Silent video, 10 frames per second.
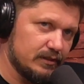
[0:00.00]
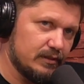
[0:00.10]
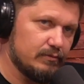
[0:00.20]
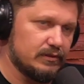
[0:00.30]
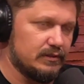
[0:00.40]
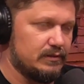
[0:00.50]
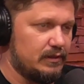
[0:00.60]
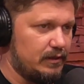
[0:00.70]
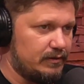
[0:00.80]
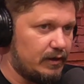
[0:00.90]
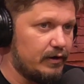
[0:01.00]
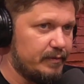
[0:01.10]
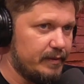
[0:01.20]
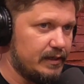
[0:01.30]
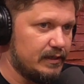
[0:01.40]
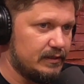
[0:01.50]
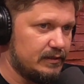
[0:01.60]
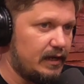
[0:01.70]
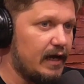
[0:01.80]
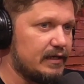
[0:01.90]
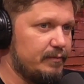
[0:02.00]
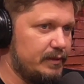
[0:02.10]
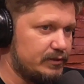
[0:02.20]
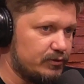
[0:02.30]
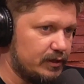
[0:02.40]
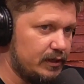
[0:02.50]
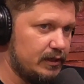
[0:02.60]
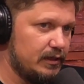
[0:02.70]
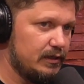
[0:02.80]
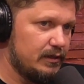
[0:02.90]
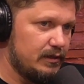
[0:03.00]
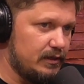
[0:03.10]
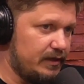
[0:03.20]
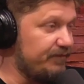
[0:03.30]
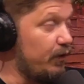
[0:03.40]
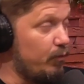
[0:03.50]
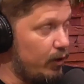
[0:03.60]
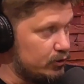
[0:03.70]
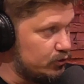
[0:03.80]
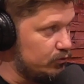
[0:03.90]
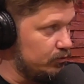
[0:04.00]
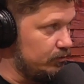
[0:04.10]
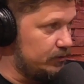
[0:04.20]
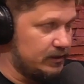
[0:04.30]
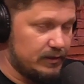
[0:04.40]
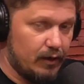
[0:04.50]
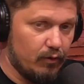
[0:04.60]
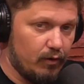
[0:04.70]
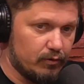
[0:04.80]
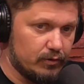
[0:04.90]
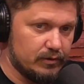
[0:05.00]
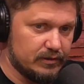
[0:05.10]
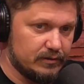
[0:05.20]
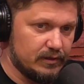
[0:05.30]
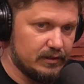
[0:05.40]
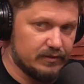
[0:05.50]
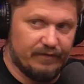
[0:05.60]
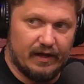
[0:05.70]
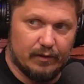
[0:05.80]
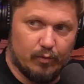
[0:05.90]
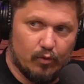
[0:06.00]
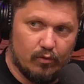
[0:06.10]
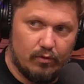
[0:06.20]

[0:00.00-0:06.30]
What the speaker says: It was a 30-minute documentary infomercial that no longer is available.